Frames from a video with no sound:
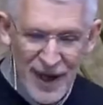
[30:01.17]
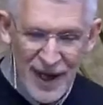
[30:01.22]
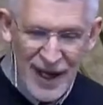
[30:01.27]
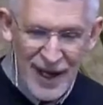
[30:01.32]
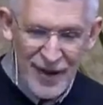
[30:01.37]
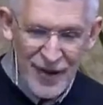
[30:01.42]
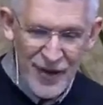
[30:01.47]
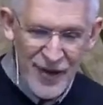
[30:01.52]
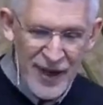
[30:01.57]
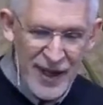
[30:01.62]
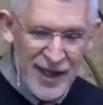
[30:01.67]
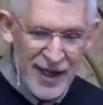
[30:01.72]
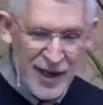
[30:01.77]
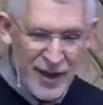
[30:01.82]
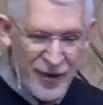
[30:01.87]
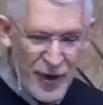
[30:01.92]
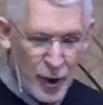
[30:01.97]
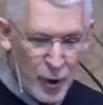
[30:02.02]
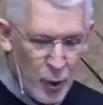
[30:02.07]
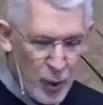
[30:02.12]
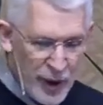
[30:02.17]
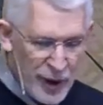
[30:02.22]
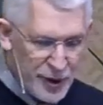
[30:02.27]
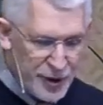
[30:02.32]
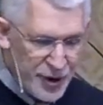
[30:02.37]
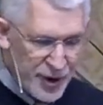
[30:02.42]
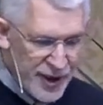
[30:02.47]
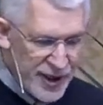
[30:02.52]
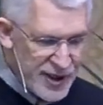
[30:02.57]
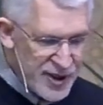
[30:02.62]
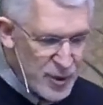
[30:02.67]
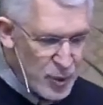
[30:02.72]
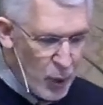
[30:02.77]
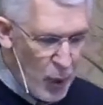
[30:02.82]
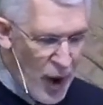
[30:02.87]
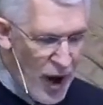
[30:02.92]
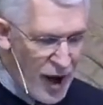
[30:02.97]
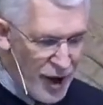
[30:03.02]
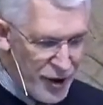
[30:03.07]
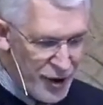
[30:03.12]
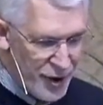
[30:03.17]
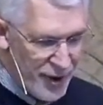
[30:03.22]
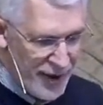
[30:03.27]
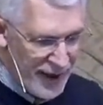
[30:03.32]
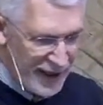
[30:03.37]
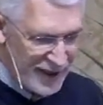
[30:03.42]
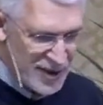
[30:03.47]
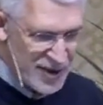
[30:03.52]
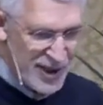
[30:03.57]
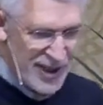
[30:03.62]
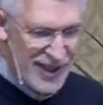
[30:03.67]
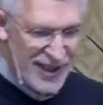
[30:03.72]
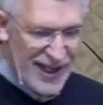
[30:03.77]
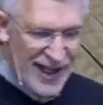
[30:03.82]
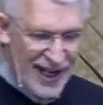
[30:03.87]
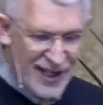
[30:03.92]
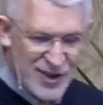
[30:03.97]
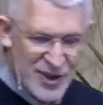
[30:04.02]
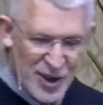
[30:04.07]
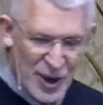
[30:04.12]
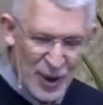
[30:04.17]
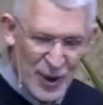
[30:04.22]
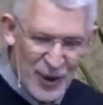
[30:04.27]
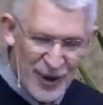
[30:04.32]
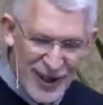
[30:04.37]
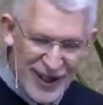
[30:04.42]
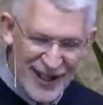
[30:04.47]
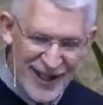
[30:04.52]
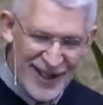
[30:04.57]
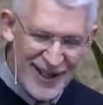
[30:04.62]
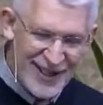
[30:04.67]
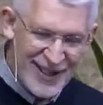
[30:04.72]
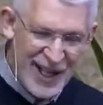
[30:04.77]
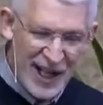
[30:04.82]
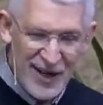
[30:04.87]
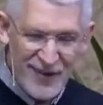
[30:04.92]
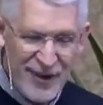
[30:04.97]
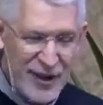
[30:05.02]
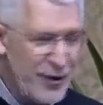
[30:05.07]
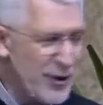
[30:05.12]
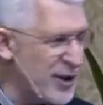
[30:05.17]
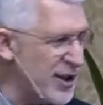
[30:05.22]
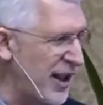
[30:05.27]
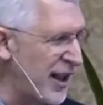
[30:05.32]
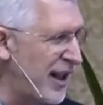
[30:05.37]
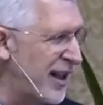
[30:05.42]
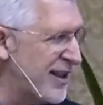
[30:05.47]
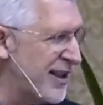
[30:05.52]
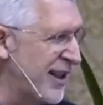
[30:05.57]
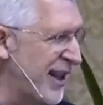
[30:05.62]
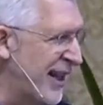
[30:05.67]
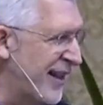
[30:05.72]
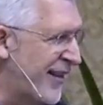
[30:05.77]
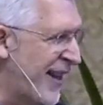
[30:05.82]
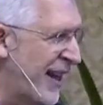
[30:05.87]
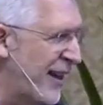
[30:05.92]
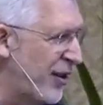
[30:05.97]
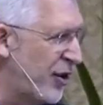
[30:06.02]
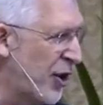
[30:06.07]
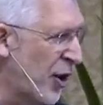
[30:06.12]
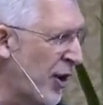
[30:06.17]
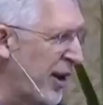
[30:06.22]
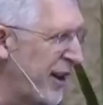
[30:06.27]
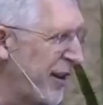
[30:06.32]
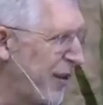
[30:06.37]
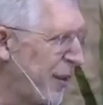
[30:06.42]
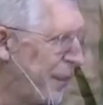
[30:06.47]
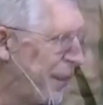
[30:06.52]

uh, the, their wilderness wanderings. And so it, kind of interesting, isn't it, that during